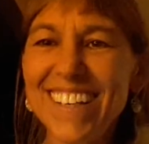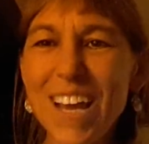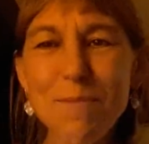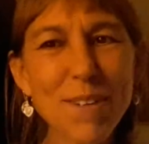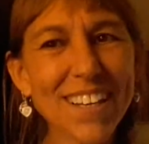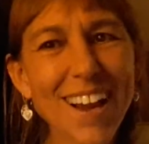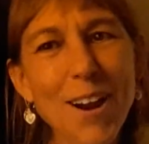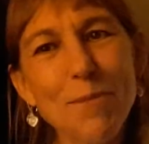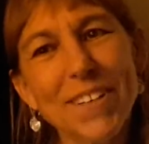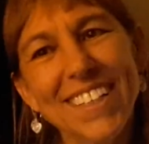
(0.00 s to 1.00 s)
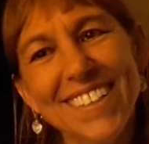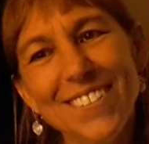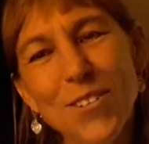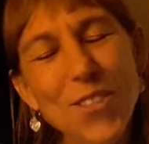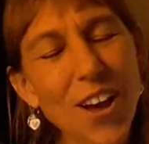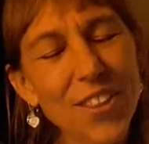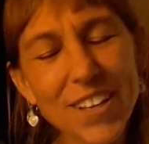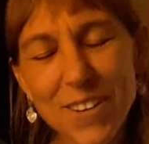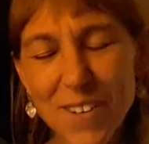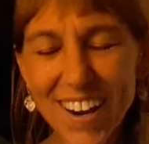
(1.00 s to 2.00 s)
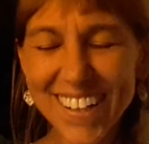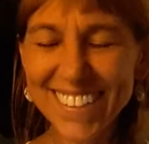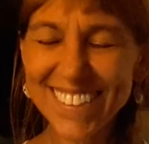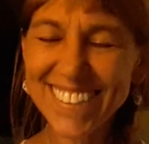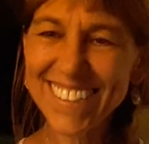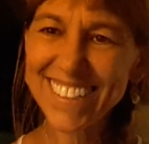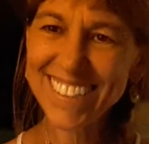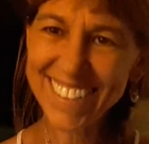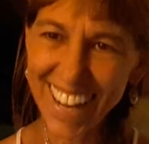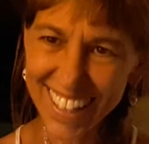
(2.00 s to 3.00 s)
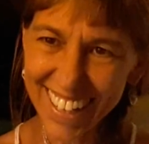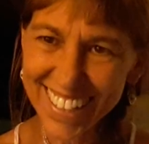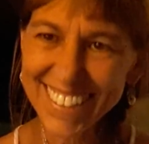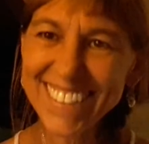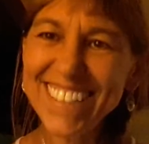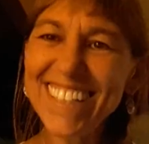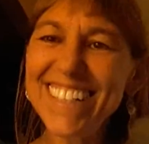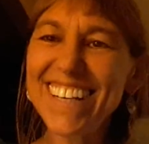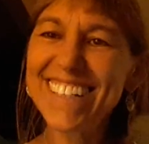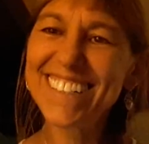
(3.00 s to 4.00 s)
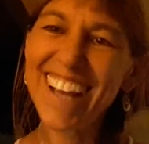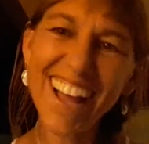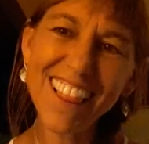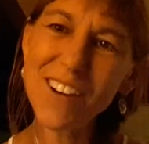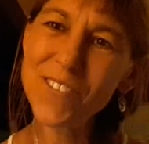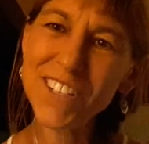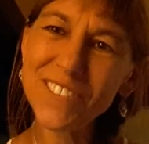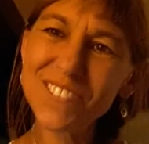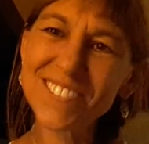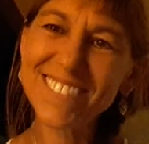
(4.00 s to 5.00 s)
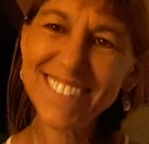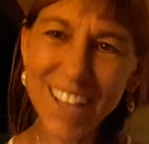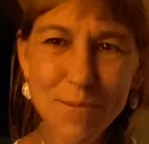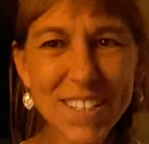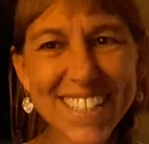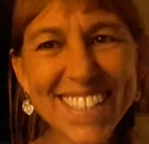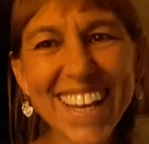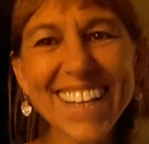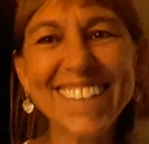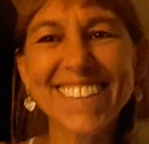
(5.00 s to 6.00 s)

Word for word: and be in harmony with all that you are. Nala, Nina, I love you. Namaste.